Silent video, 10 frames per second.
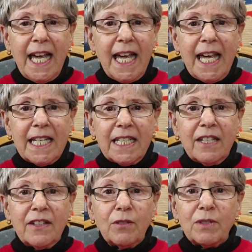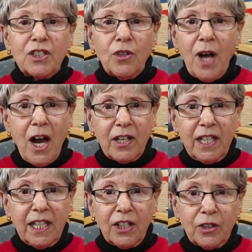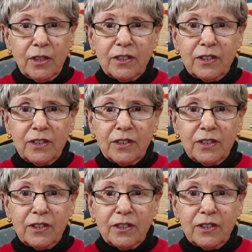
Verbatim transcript: and there was no hard liquor,